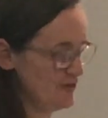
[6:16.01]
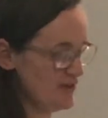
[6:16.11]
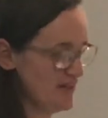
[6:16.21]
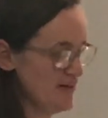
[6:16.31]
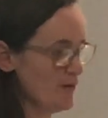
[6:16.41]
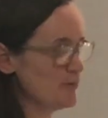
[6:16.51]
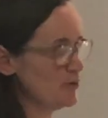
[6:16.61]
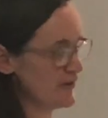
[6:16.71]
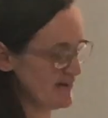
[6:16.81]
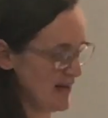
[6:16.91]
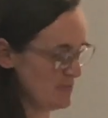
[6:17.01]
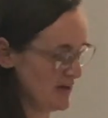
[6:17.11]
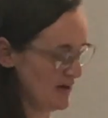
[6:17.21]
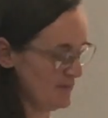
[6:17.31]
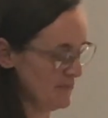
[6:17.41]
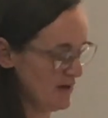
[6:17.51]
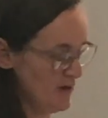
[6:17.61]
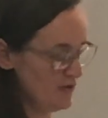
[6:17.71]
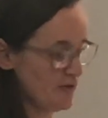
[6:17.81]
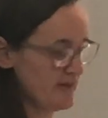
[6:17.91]
Courtney and I were born the same year
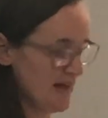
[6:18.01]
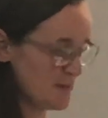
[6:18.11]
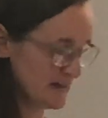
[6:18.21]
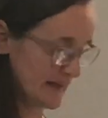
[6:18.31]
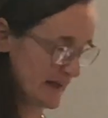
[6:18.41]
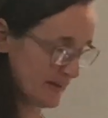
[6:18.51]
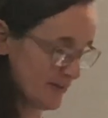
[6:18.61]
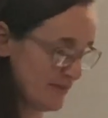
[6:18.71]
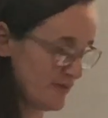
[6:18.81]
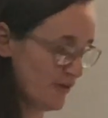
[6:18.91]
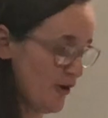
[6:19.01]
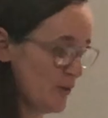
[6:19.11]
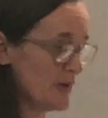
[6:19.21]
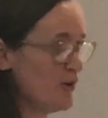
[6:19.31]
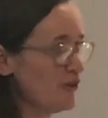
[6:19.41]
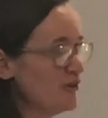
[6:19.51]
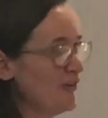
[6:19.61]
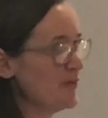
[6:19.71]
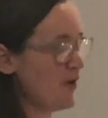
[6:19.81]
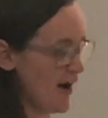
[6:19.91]
through the same clinic, so we bonded
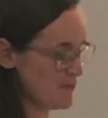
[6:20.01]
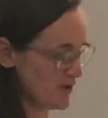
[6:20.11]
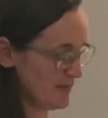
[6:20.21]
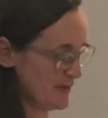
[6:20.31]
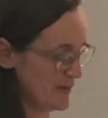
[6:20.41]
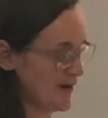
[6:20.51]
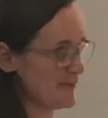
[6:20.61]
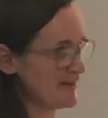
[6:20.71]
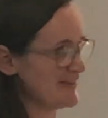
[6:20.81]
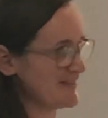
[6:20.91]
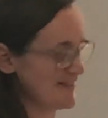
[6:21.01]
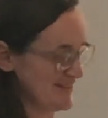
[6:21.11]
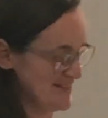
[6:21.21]
on the pipe dream that we might be sisters.